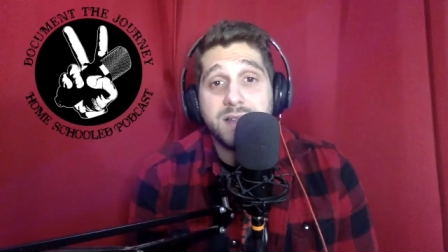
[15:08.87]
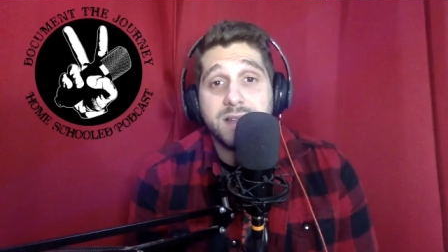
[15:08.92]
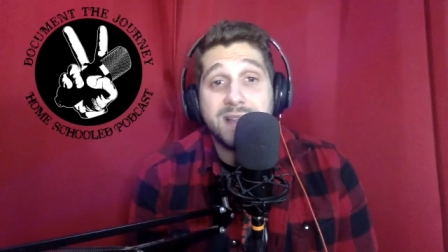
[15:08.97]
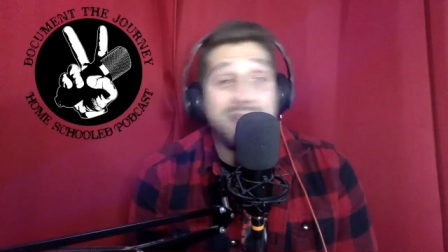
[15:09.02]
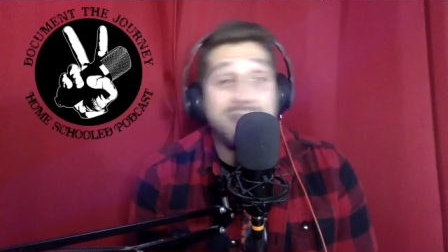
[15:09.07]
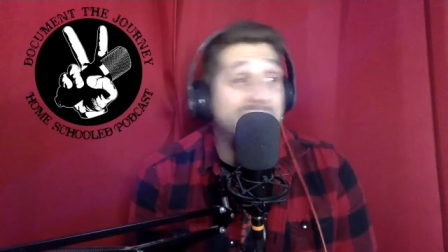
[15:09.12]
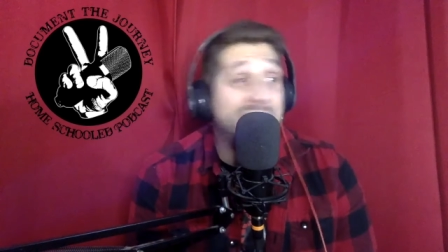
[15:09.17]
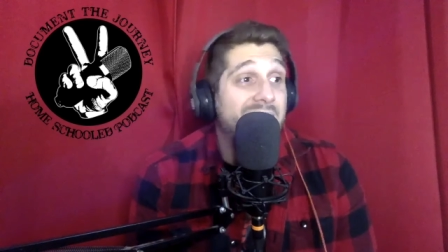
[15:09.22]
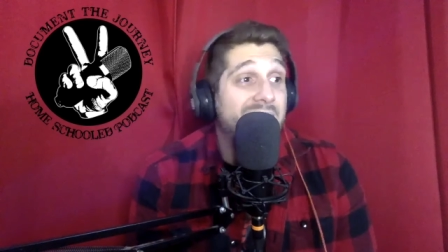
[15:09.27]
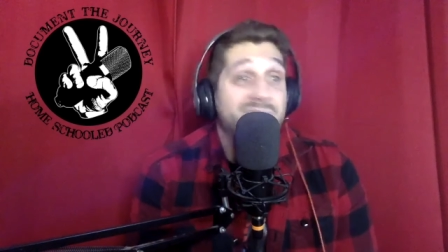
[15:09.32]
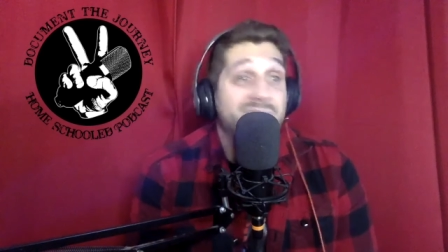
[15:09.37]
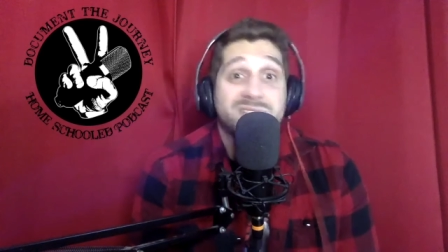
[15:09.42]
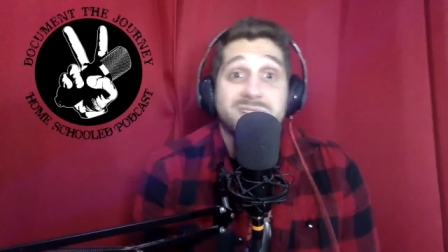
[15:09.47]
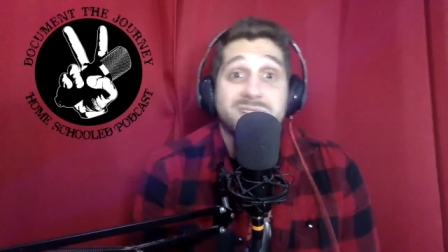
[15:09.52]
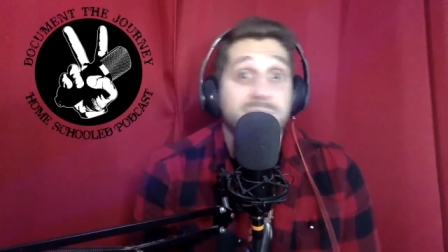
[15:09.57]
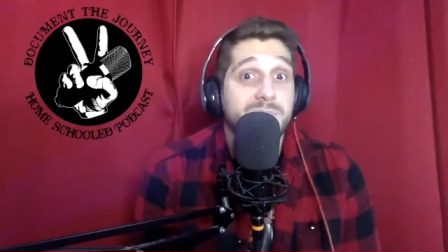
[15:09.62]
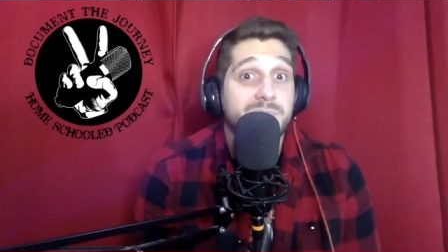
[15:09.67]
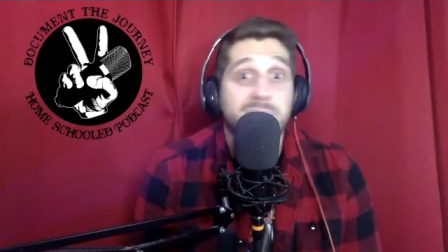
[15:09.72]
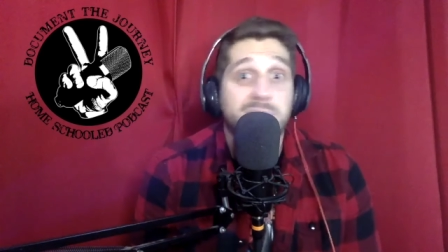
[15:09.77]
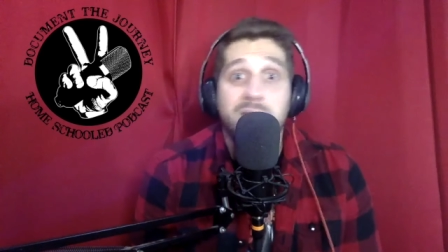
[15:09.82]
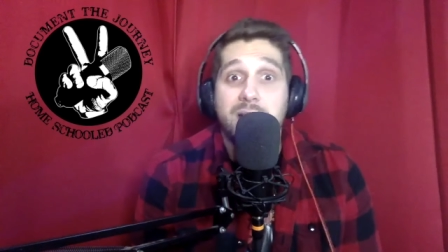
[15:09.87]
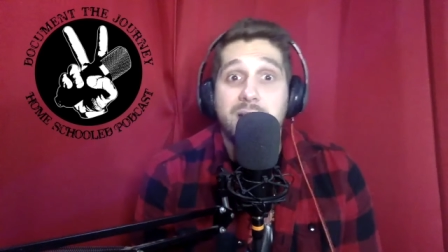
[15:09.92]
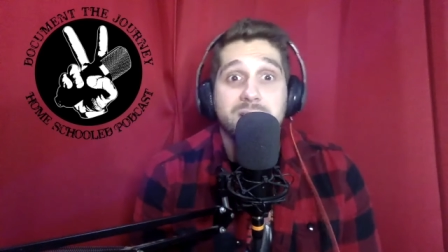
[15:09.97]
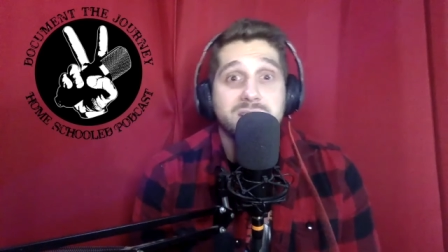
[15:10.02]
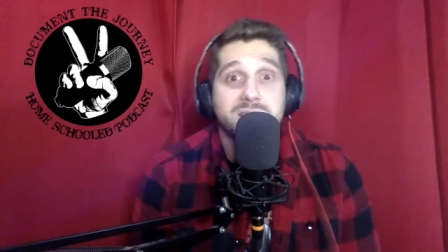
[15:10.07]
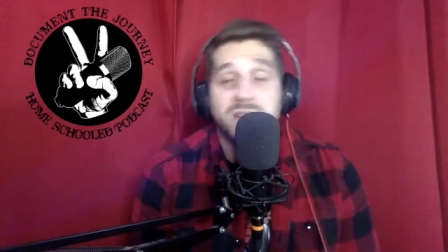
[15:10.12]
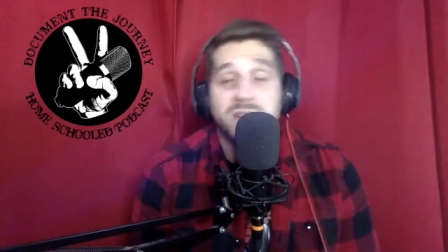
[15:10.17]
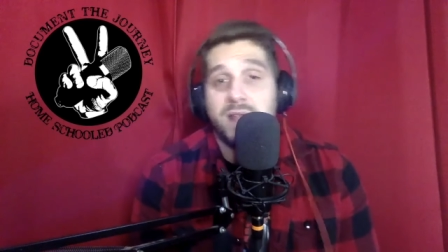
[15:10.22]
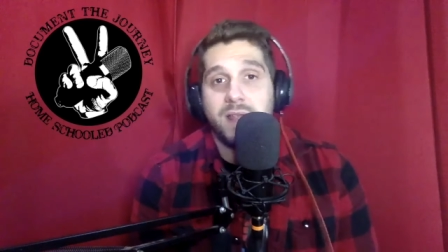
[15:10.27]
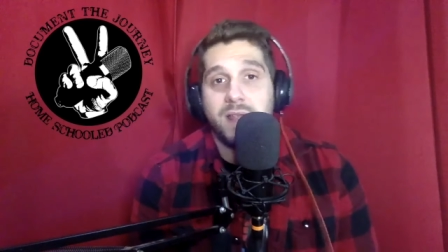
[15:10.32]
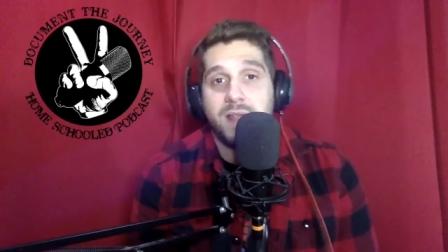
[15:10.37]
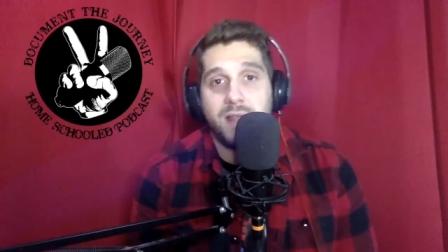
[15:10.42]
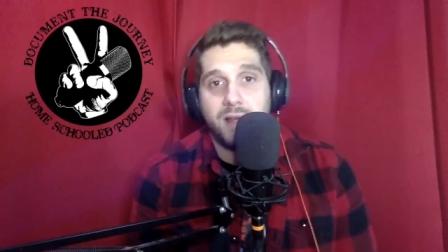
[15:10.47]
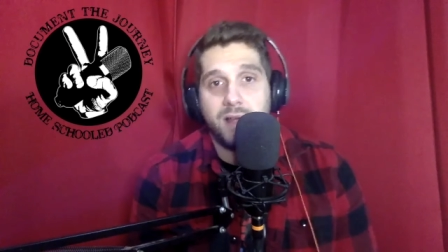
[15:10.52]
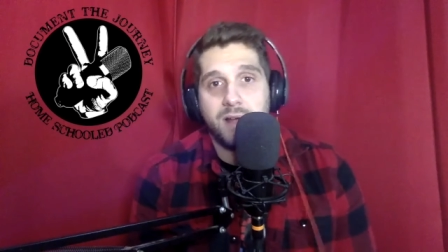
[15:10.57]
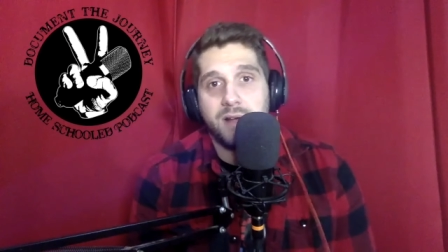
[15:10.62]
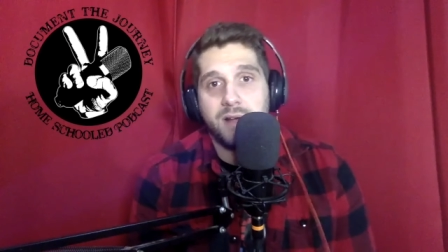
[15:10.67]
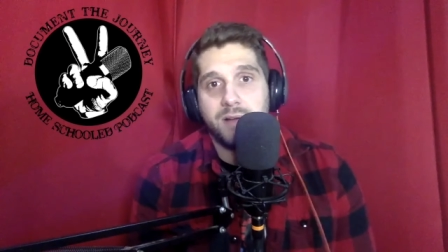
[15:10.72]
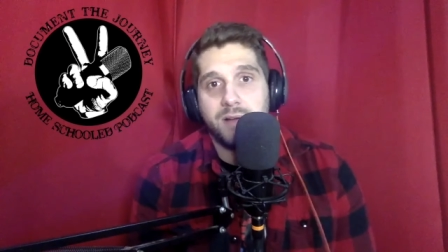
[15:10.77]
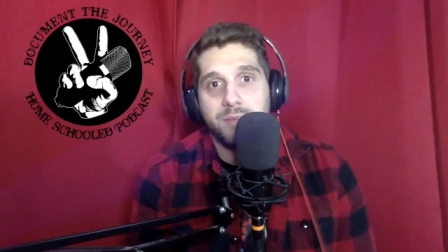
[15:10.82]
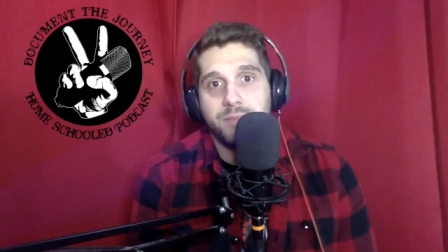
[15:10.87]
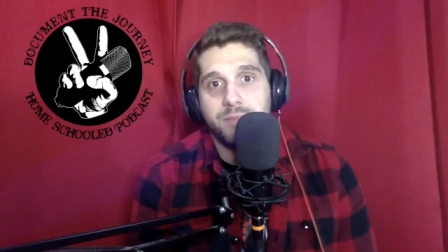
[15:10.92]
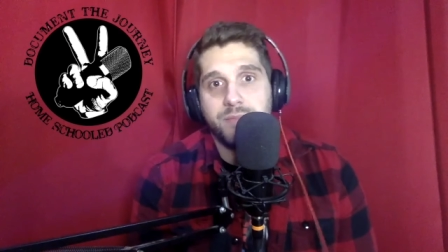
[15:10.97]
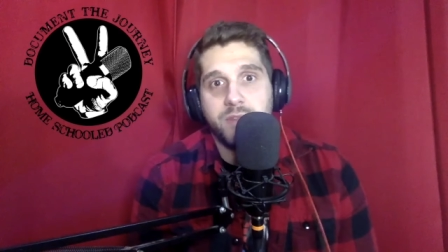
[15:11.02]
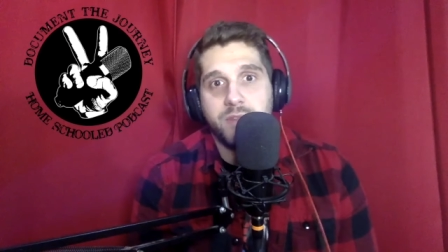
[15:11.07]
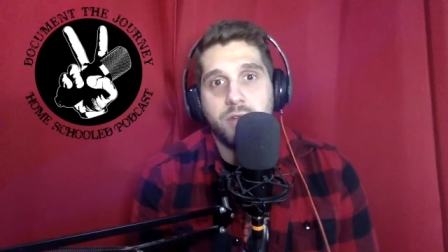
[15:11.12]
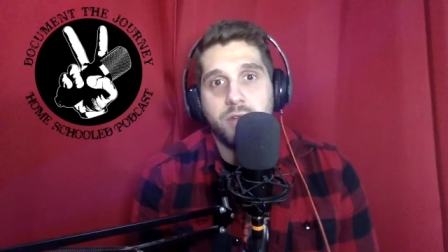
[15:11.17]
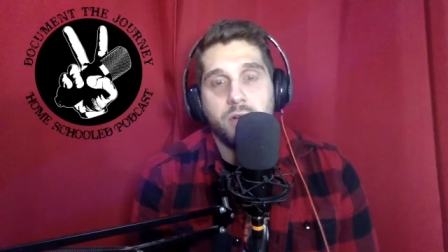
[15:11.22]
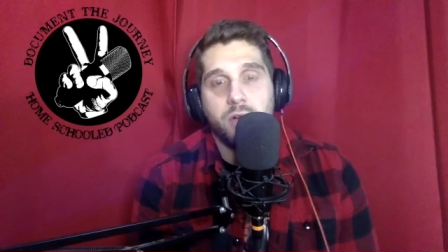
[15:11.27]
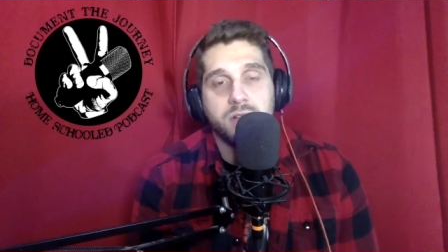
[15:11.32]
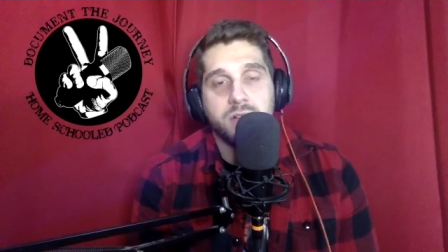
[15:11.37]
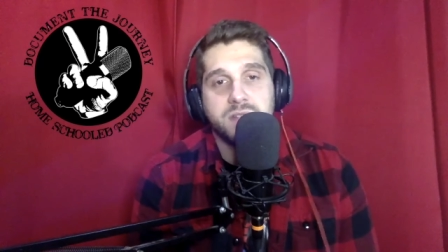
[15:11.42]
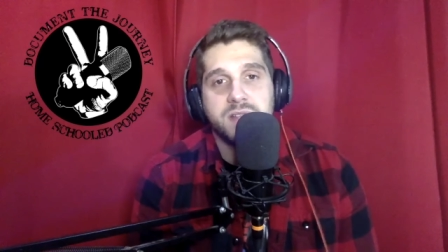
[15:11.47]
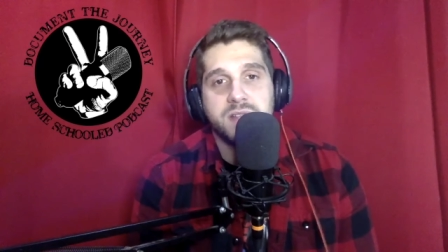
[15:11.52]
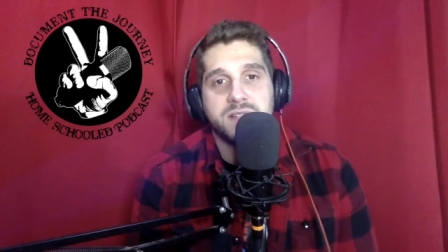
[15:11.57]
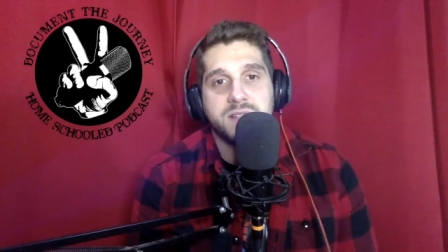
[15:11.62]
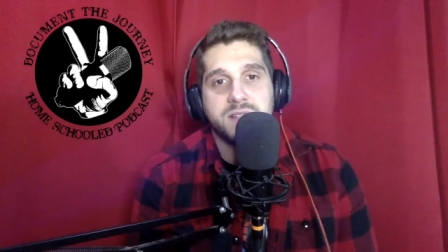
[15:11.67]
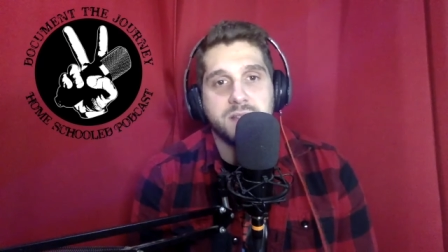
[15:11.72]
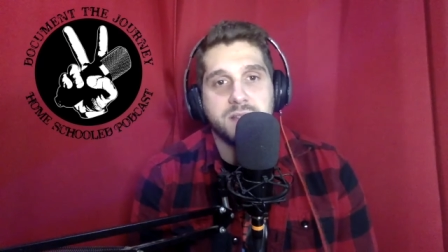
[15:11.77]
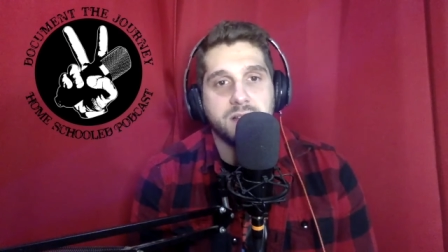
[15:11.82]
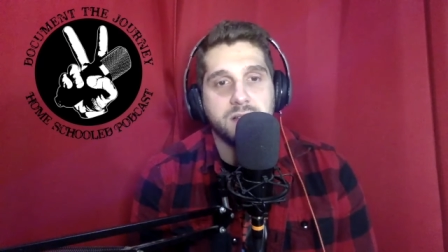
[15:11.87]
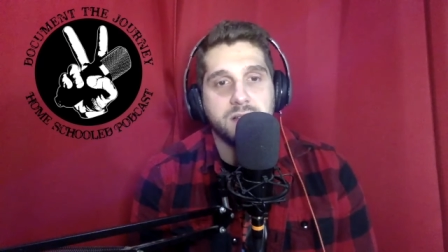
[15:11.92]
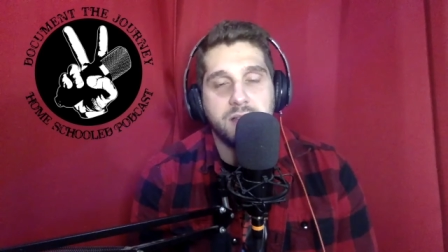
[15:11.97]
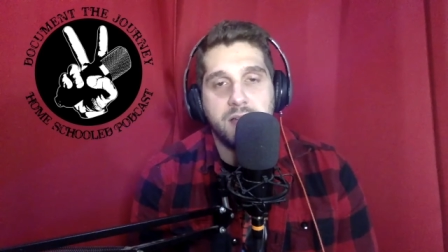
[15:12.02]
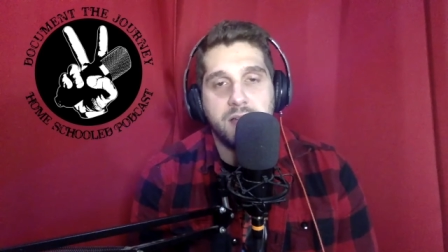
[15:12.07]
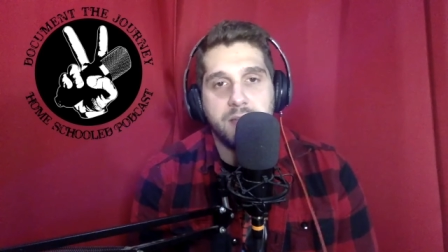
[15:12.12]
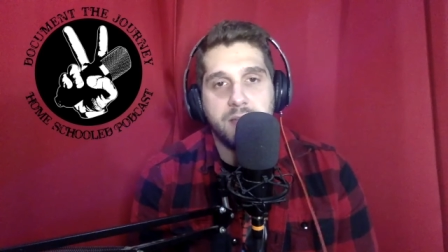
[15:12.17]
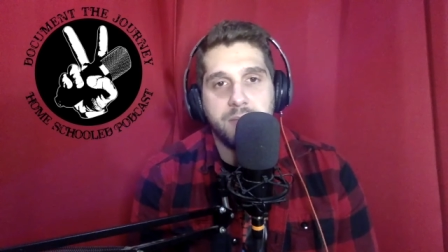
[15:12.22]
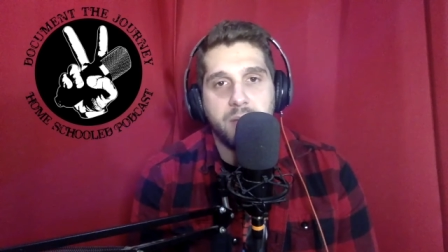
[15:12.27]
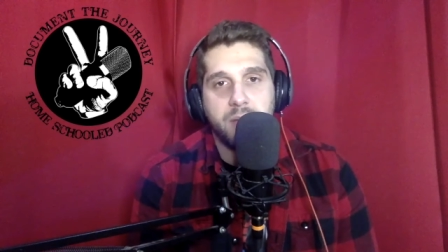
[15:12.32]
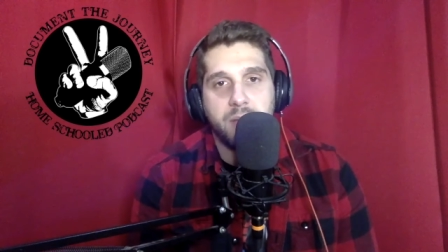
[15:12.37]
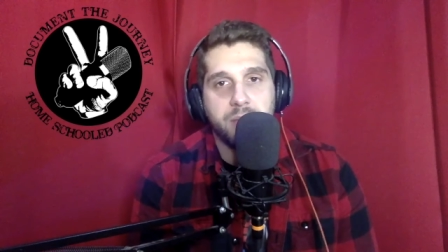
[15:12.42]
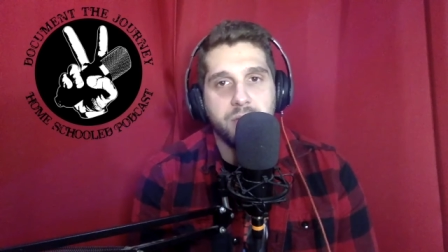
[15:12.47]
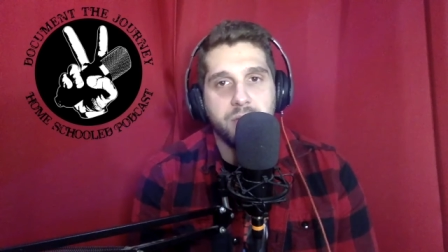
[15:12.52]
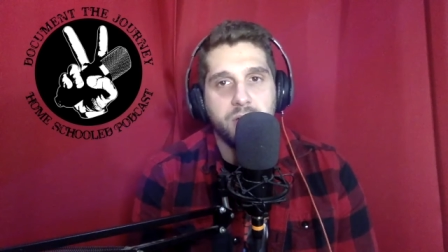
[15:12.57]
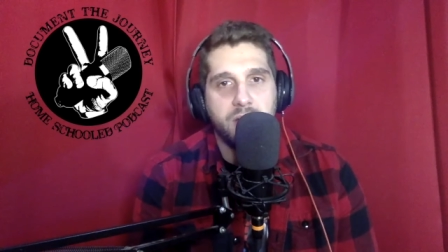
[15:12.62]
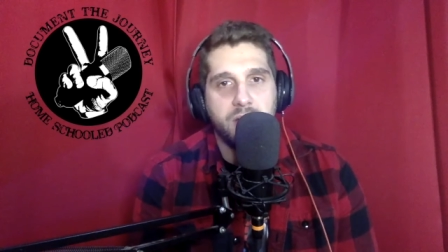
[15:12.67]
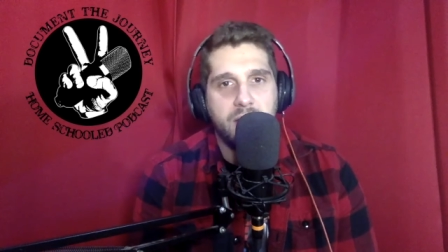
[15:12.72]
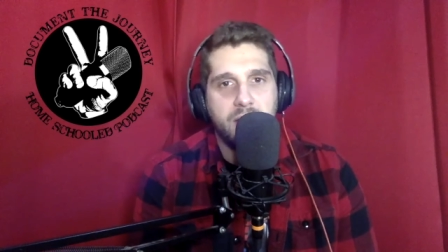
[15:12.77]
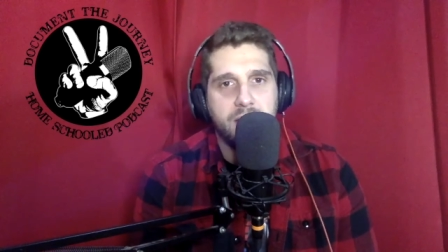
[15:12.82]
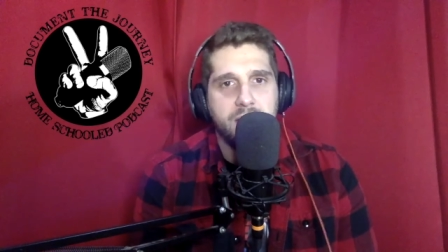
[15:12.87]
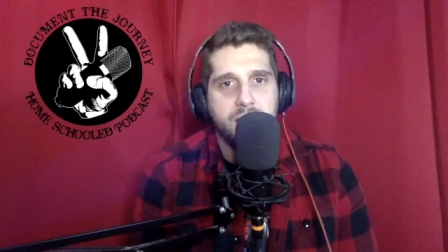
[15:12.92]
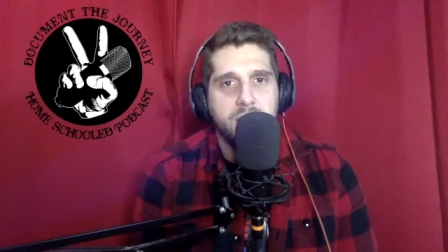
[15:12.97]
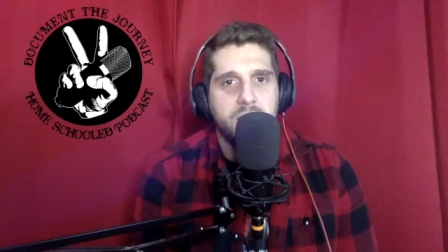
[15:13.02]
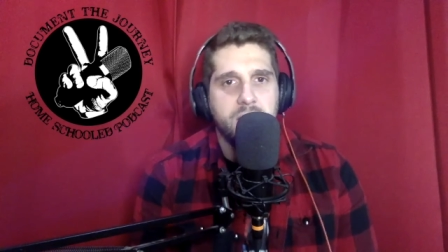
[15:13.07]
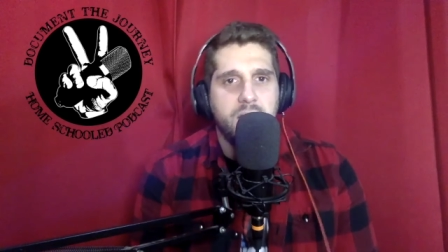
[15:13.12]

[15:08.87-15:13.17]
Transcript: to have something else that, artistically I'm good at.